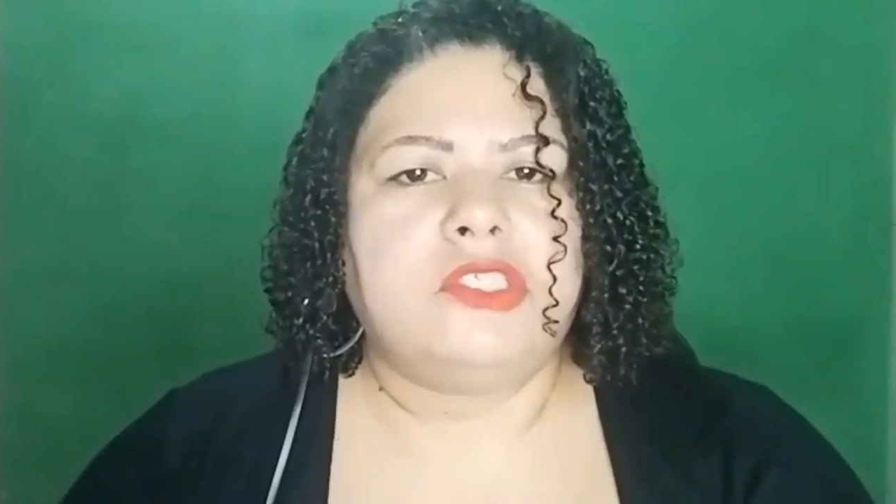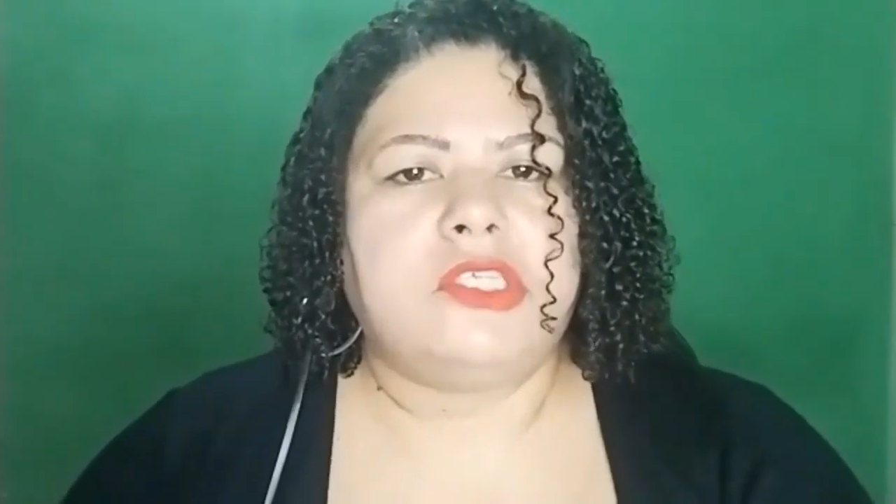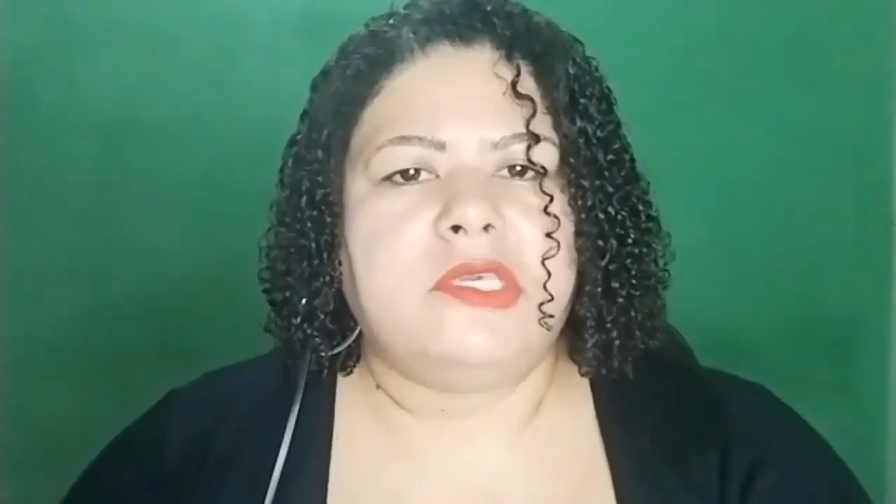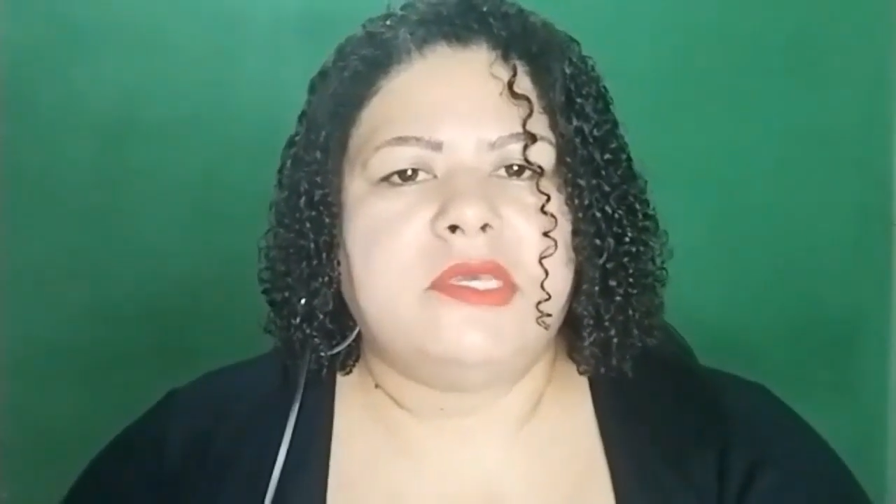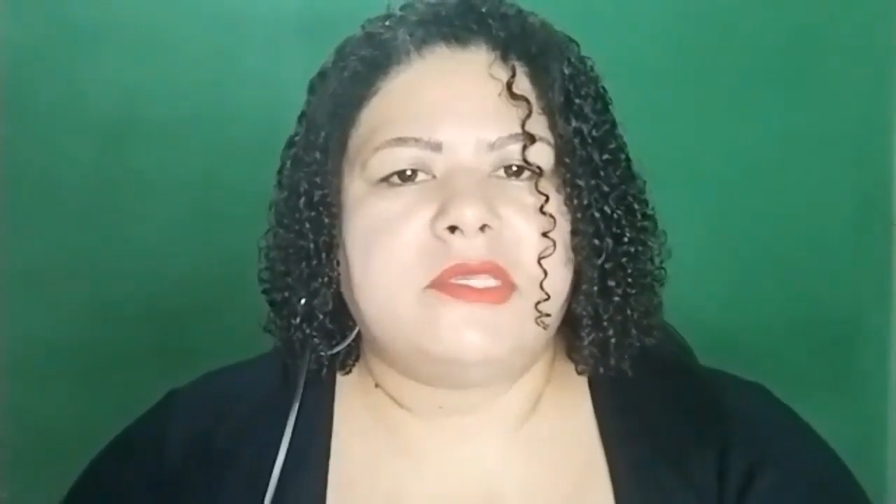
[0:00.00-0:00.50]

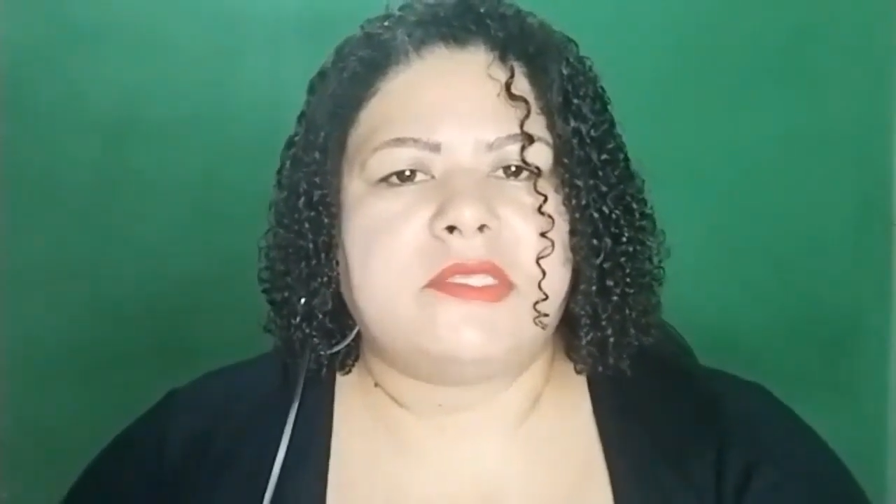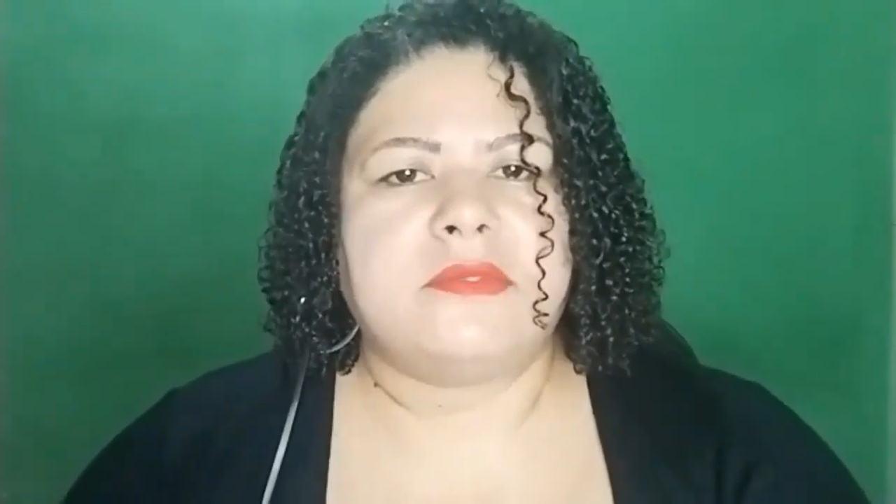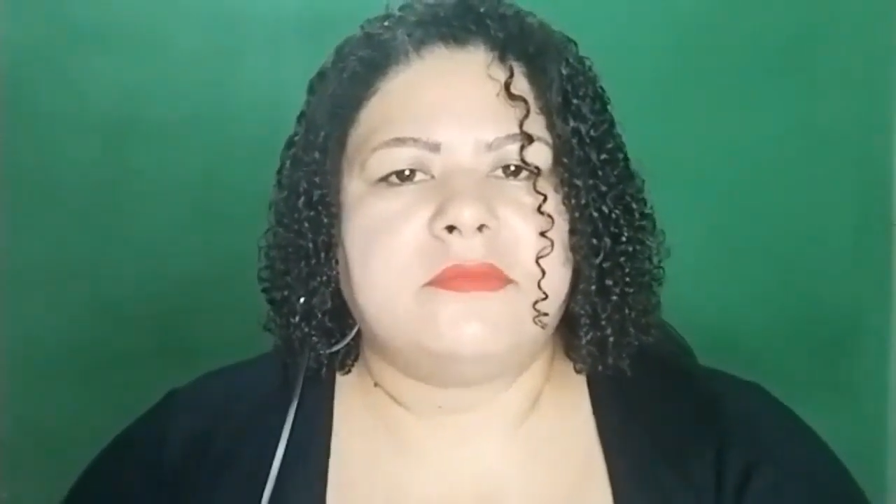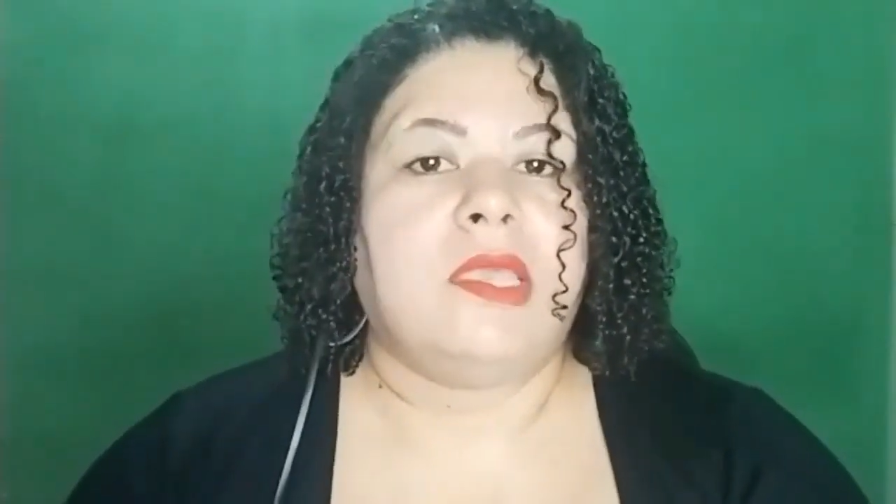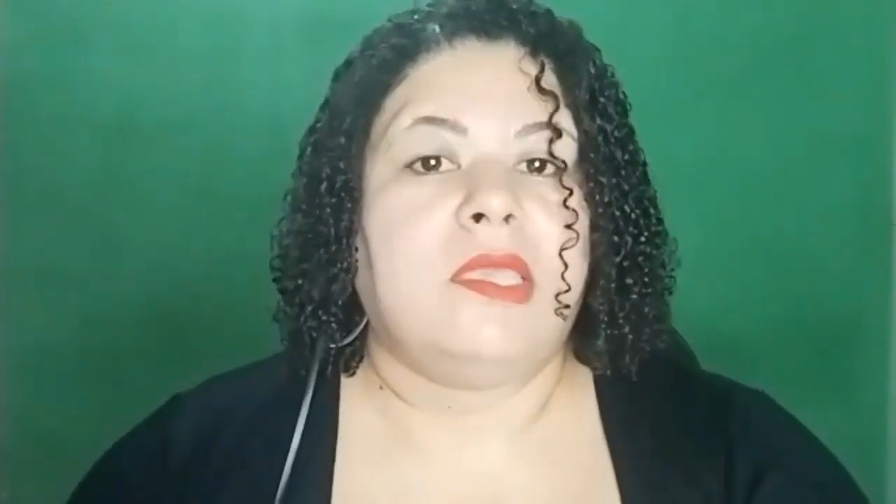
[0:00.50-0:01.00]

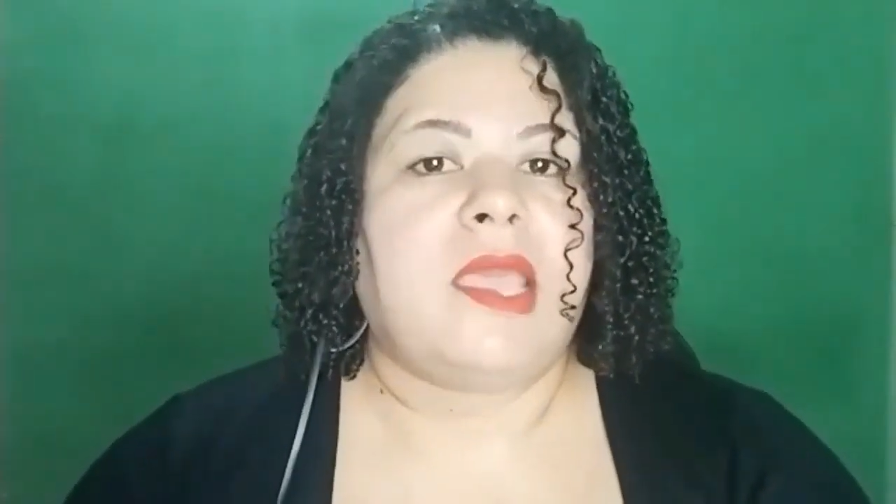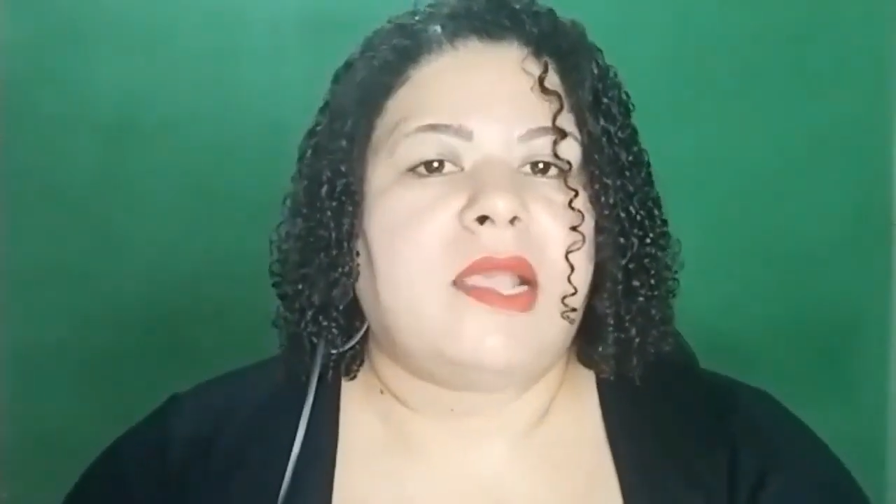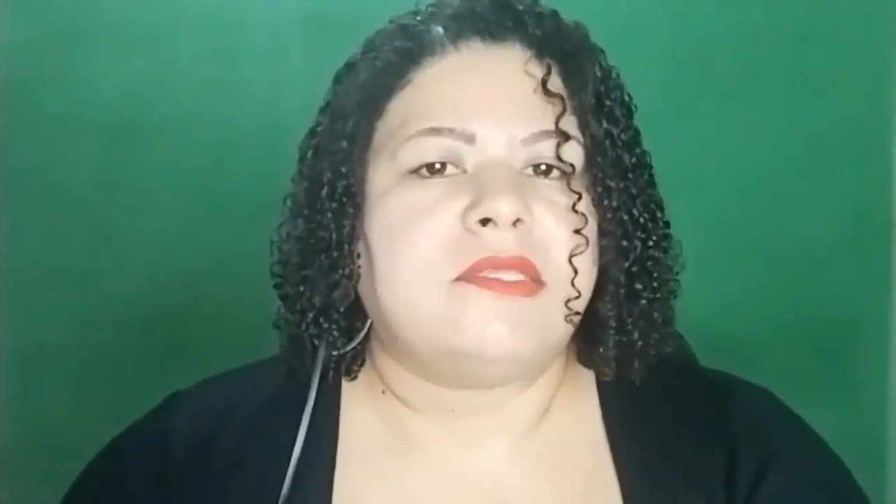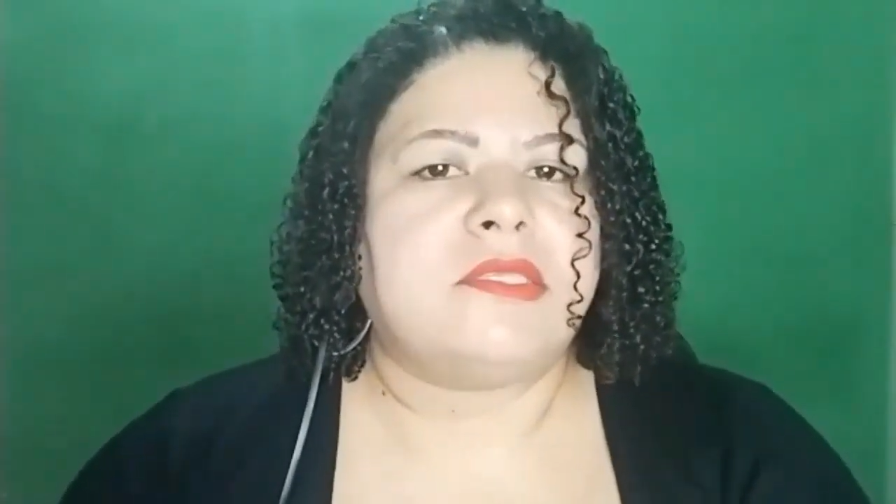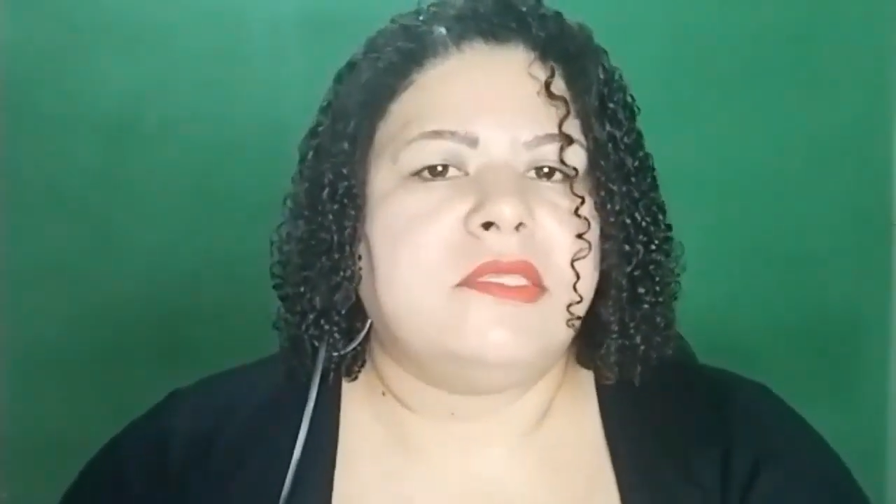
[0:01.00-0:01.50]
counterfeit
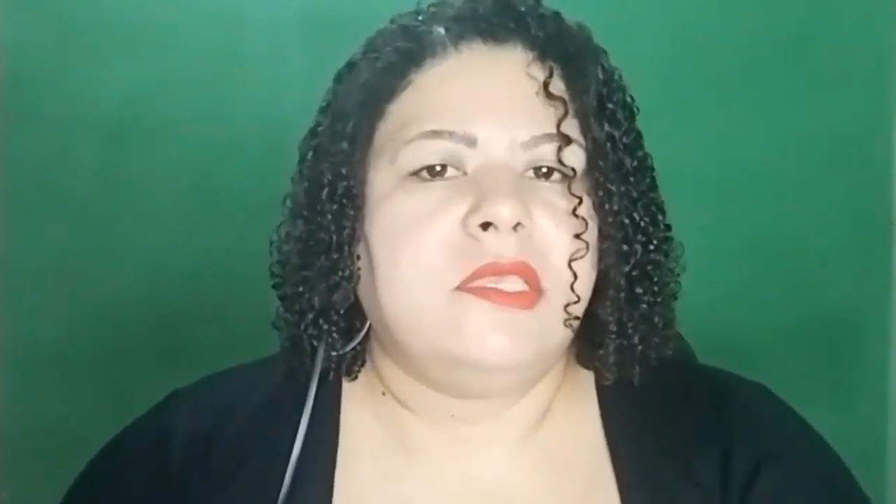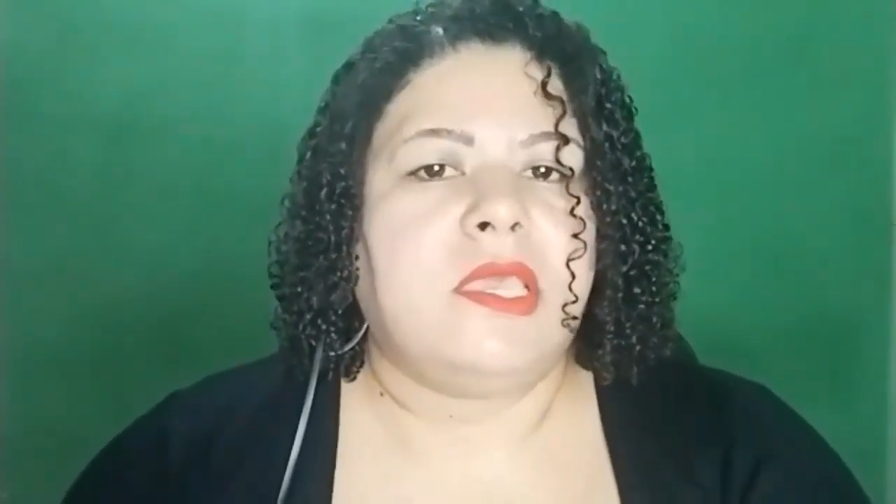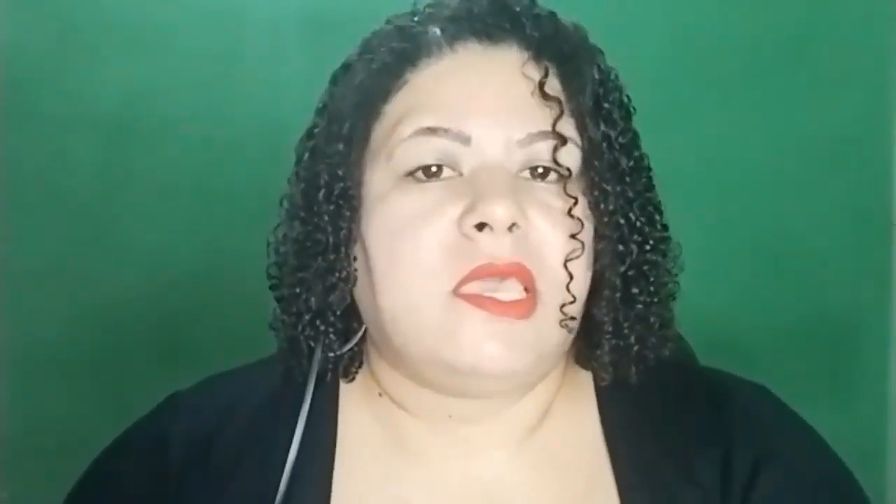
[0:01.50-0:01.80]
products.